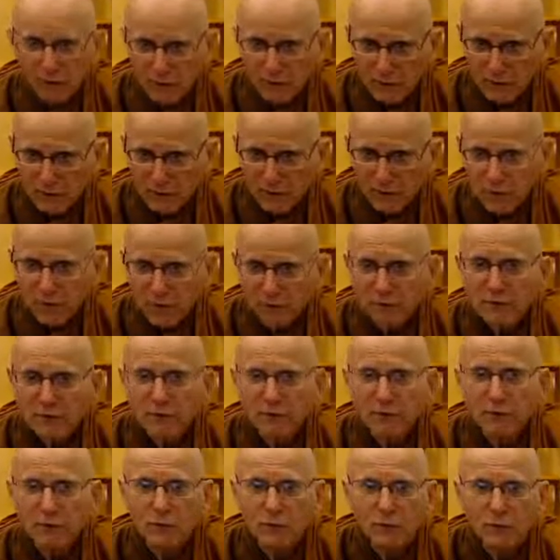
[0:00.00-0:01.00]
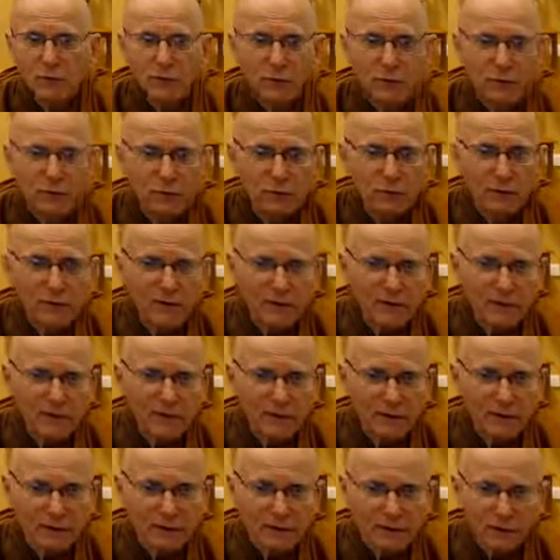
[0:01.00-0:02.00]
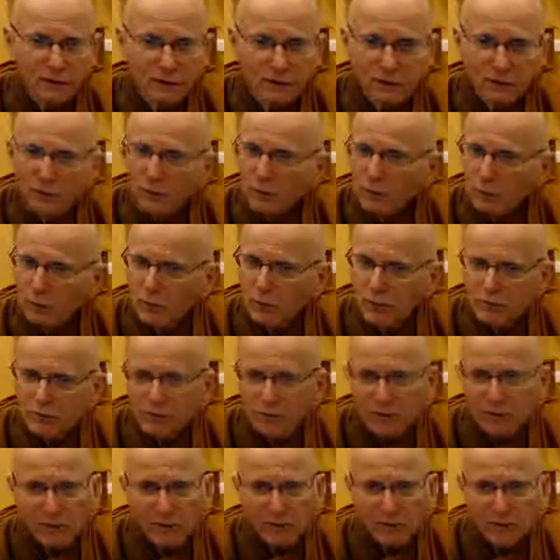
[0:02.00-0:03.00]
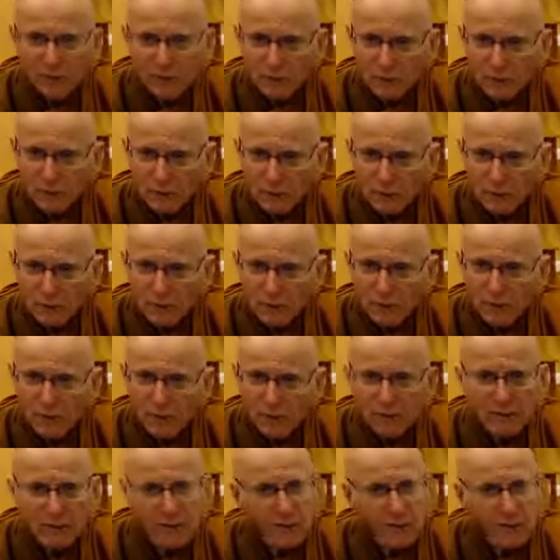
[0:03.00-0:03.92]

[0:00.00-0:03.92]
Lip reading: that are obstacles to the meditation. Once they're out of the way,